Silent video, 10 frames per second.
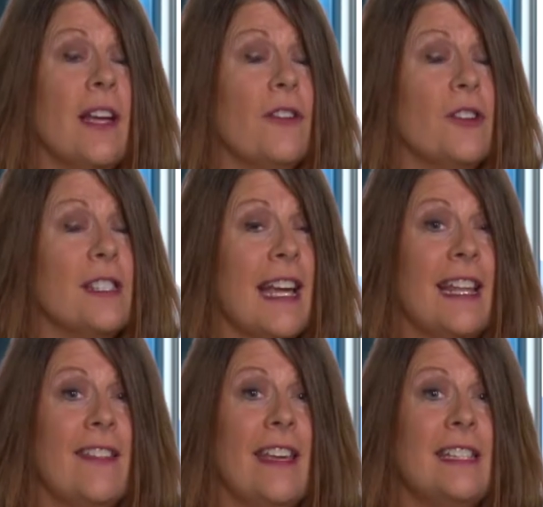If there's
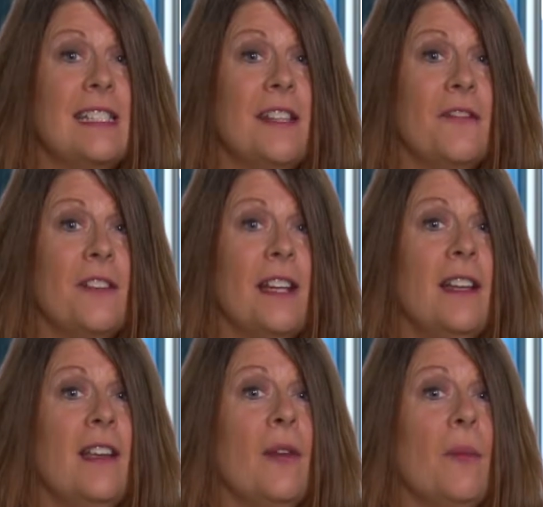anything
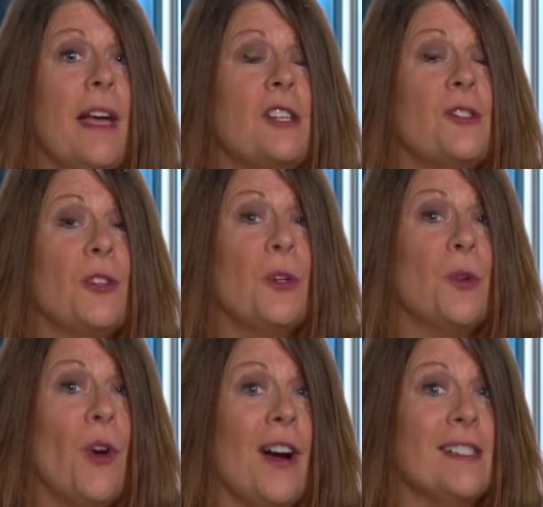different, make sure you
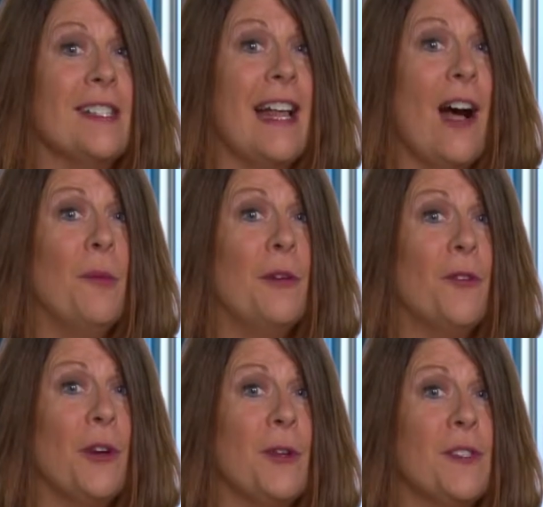cross it out
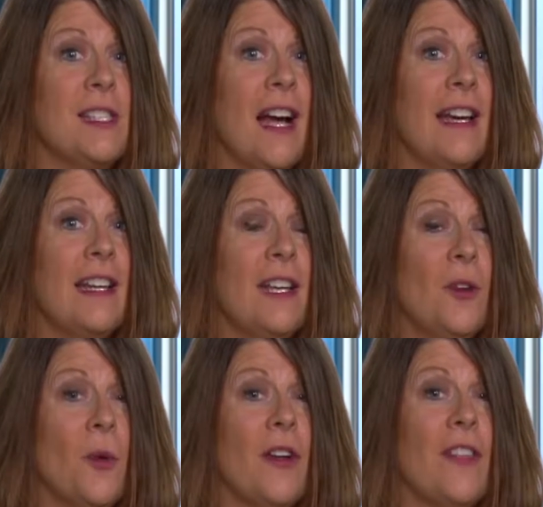before you sign
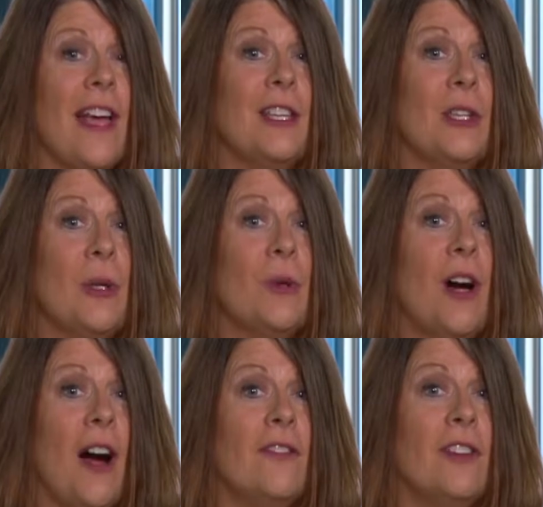it or that you
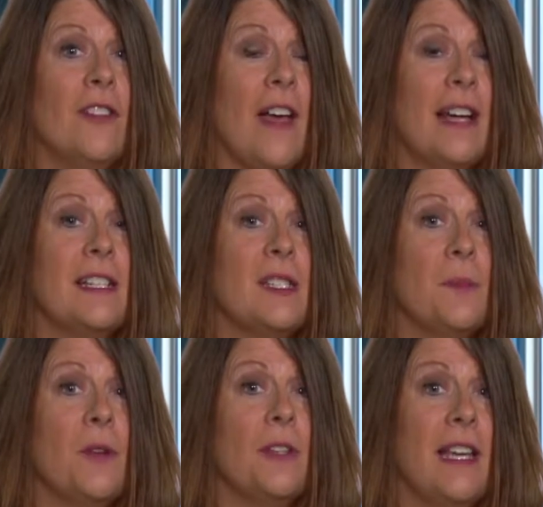cover that
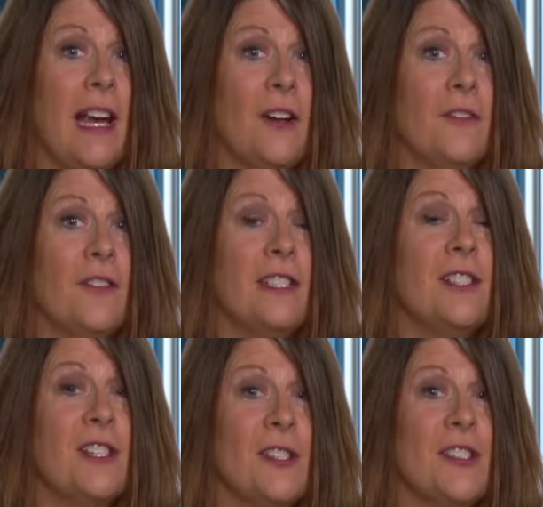dispute carefully
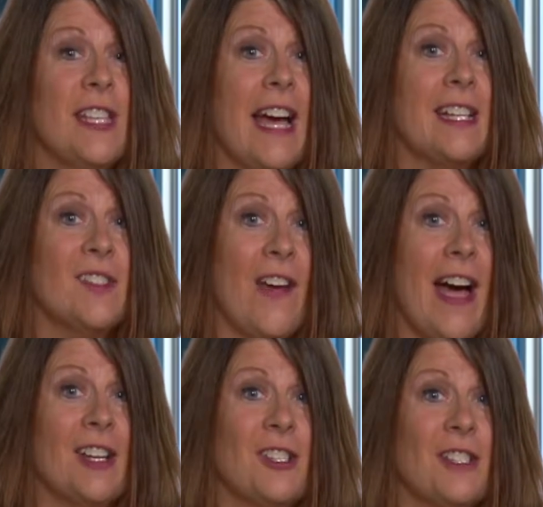to your
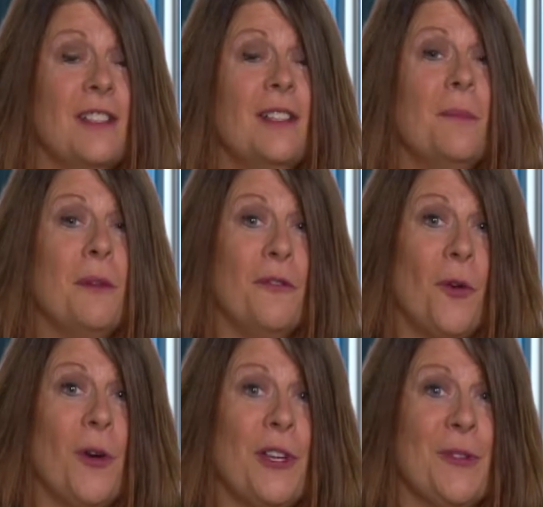satisfaction
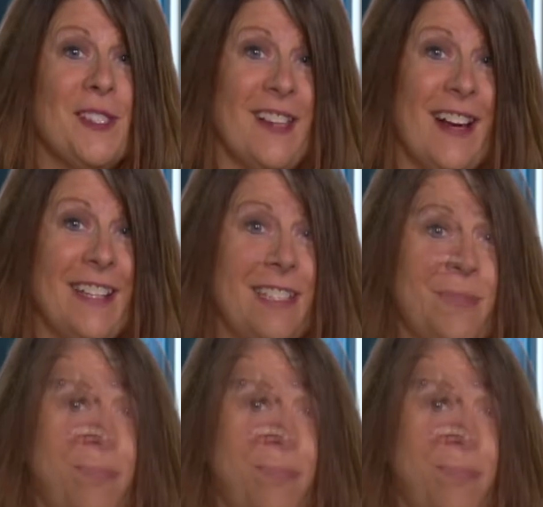before you sign it.